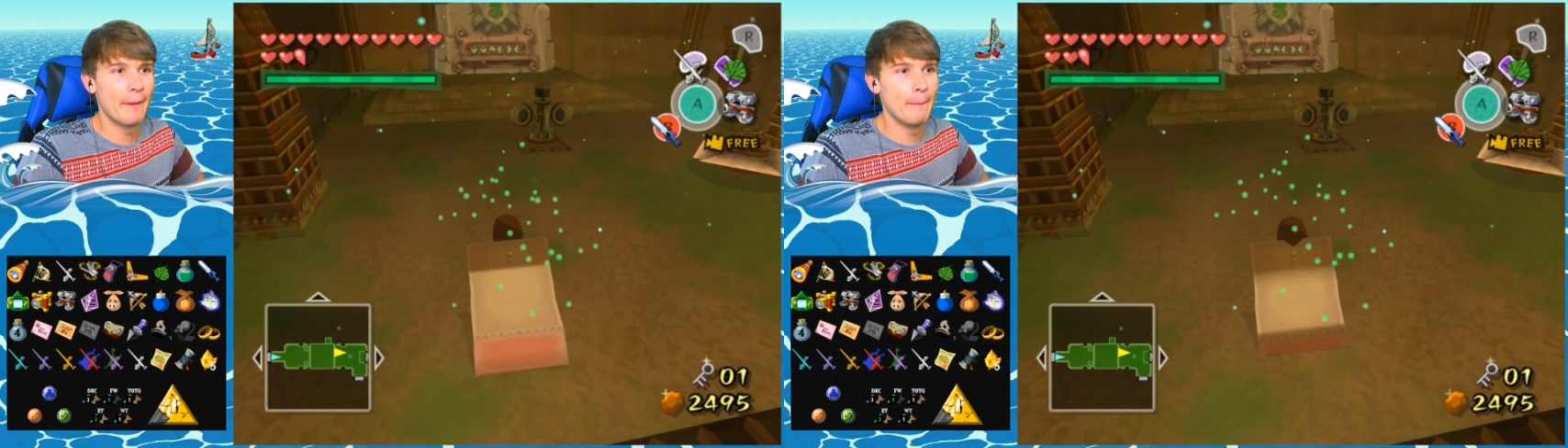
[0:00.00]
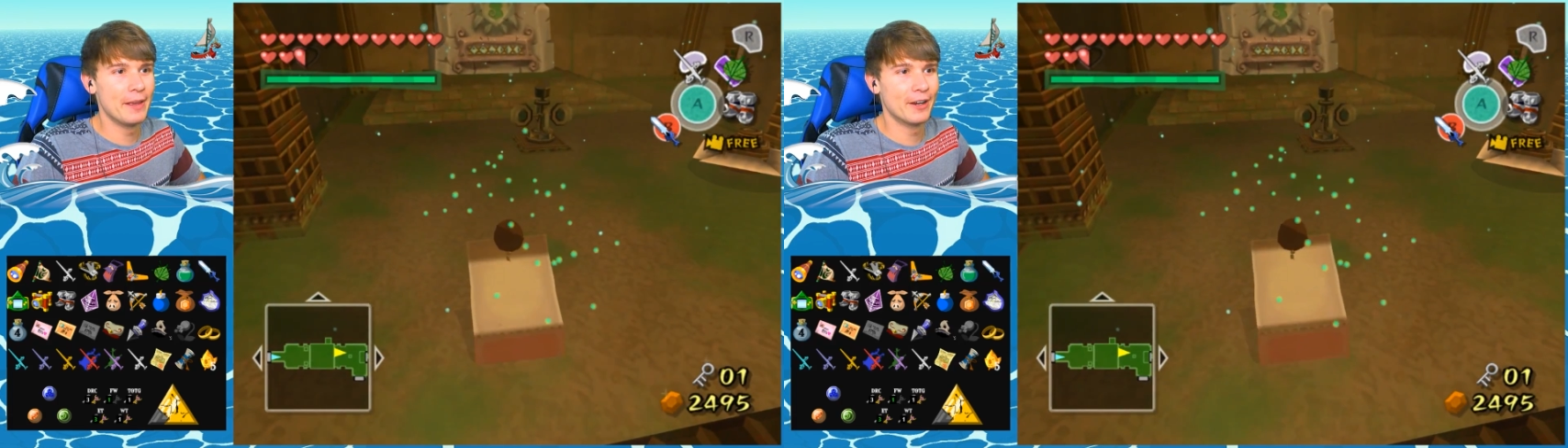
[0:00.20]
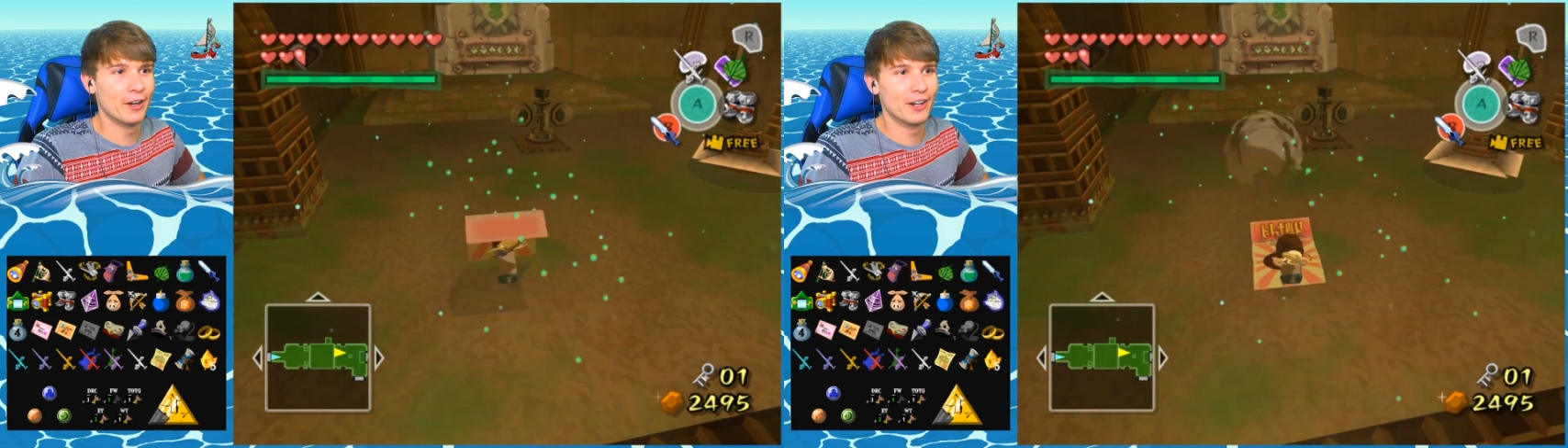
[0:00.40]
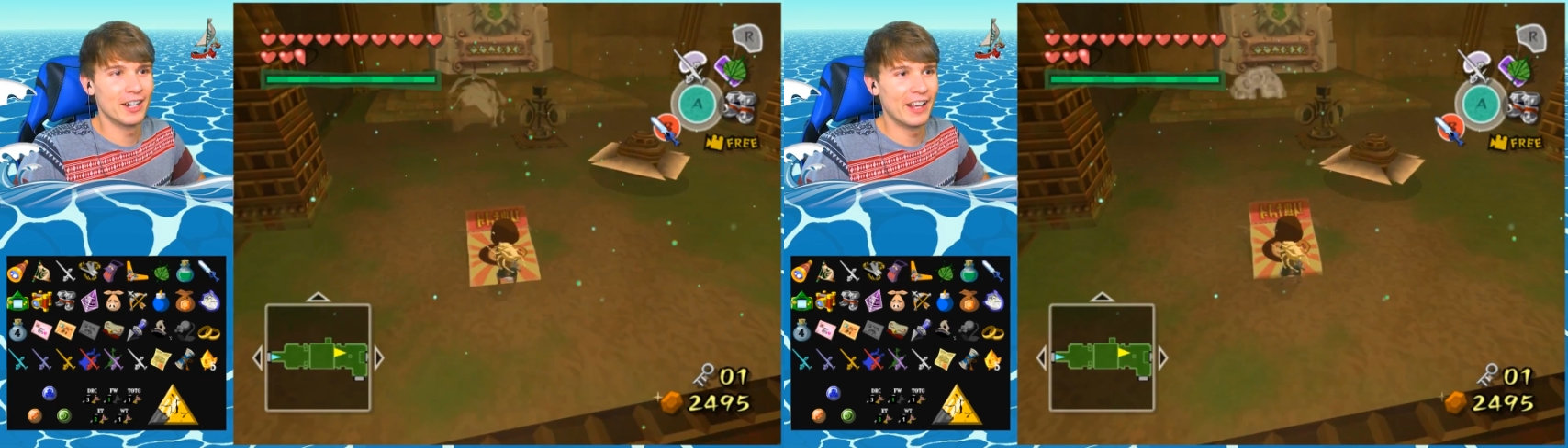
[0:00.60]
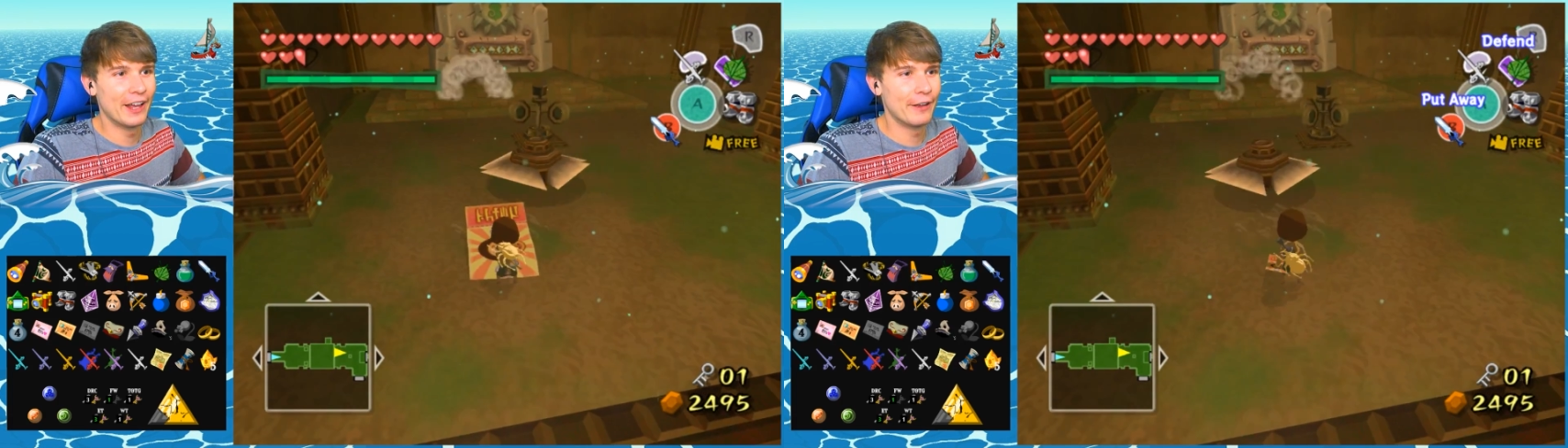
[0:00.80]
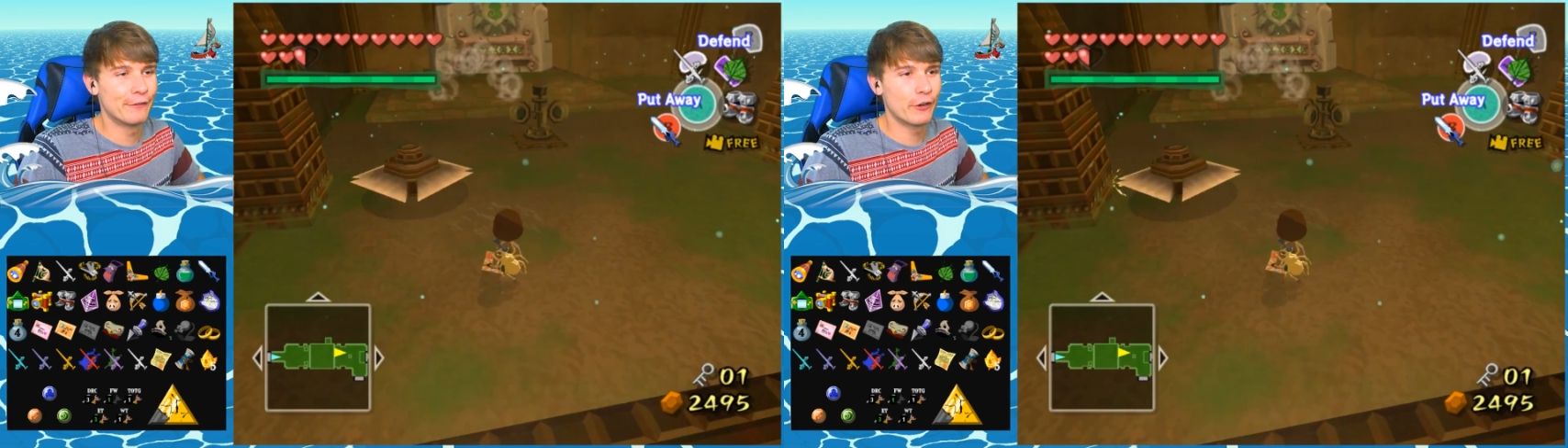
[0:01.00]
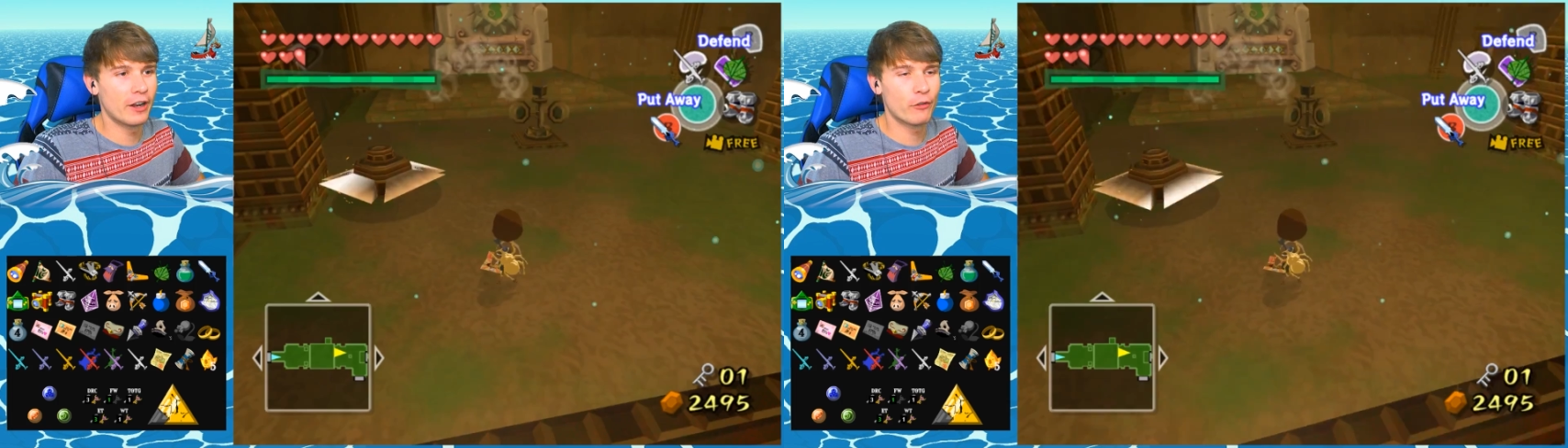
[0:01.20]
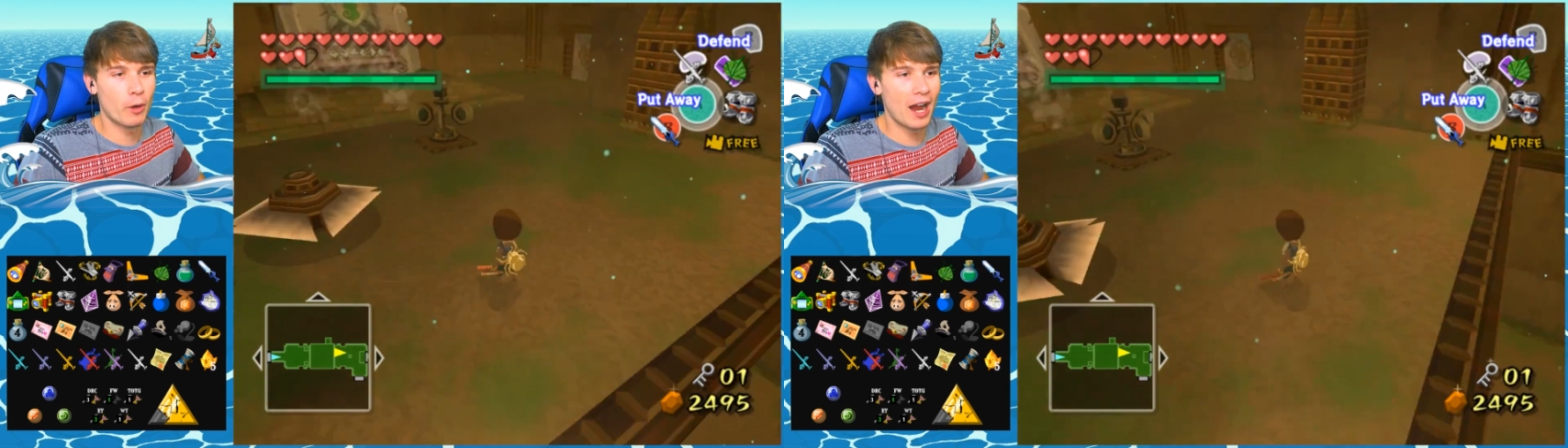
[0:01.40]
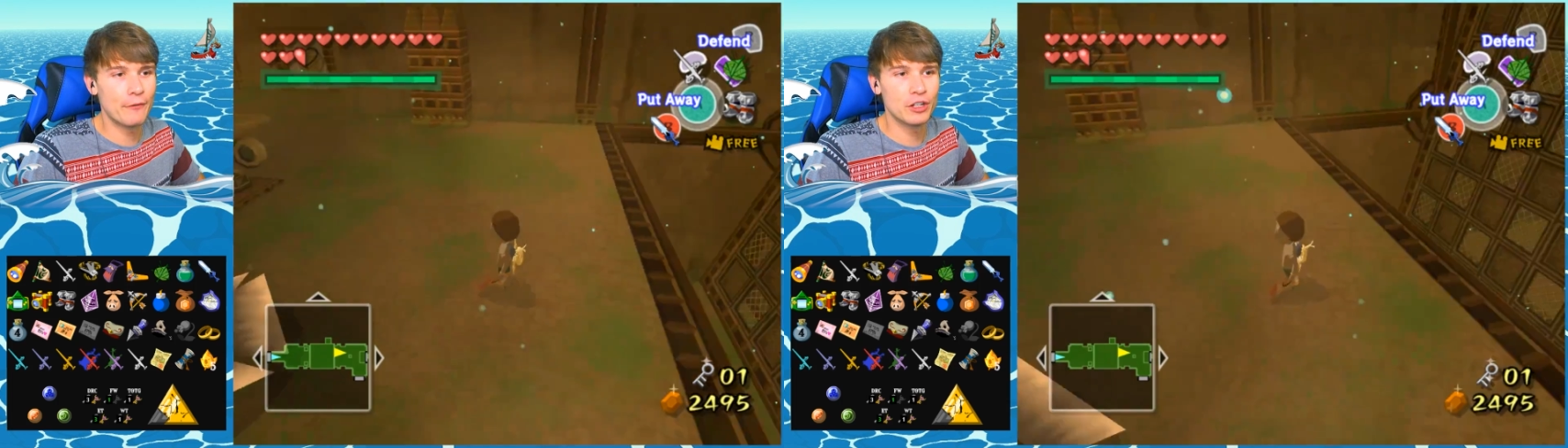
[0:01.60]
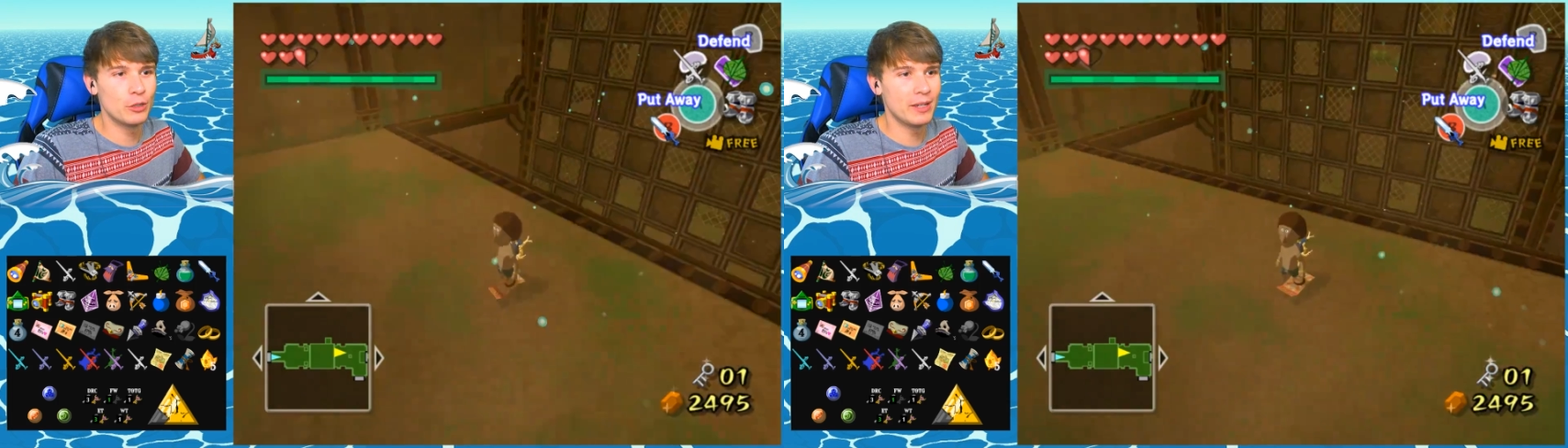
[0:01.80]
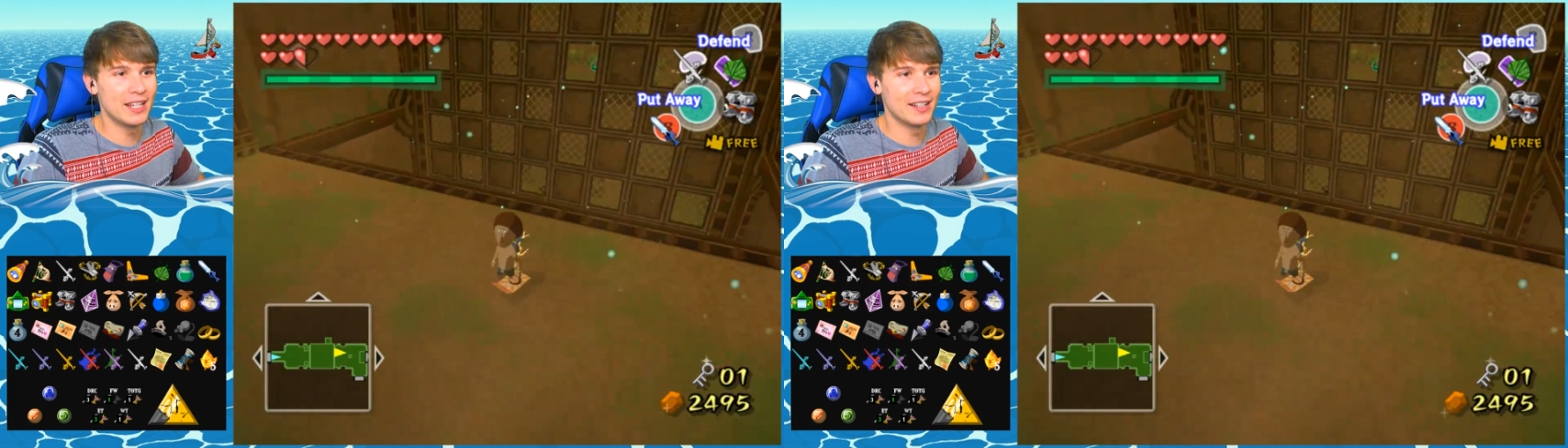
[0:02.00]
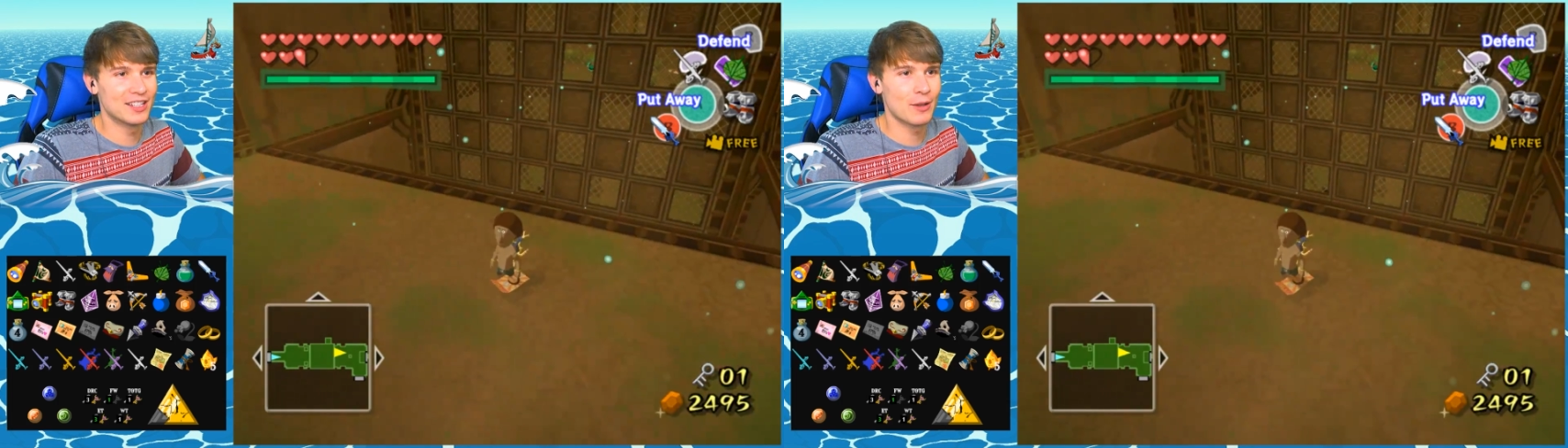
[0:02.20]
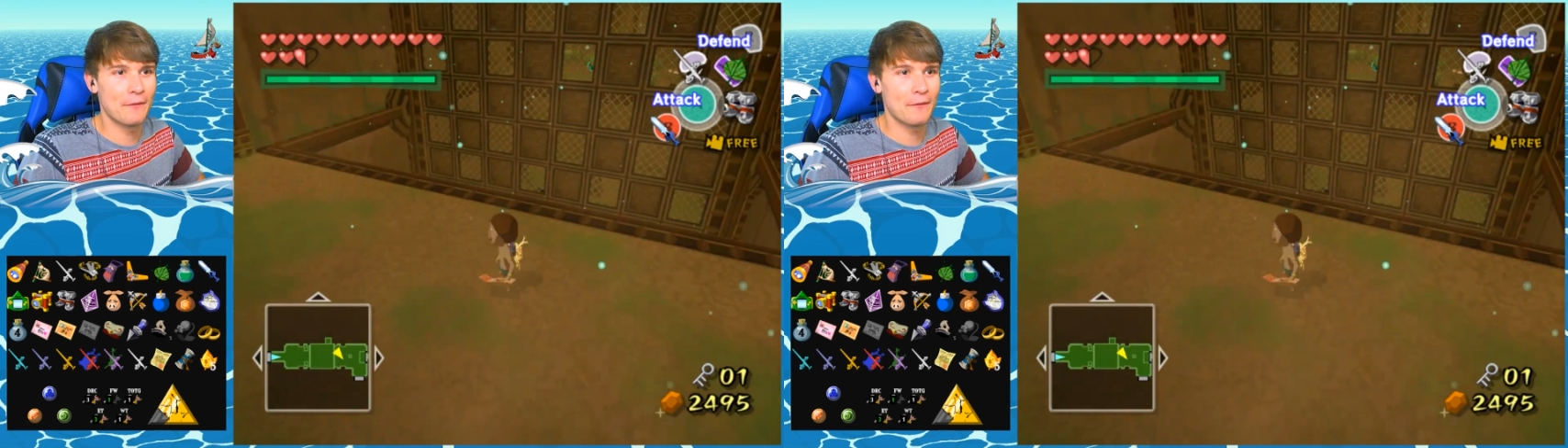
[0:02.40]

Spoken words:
a mirror in front of wherever you eat.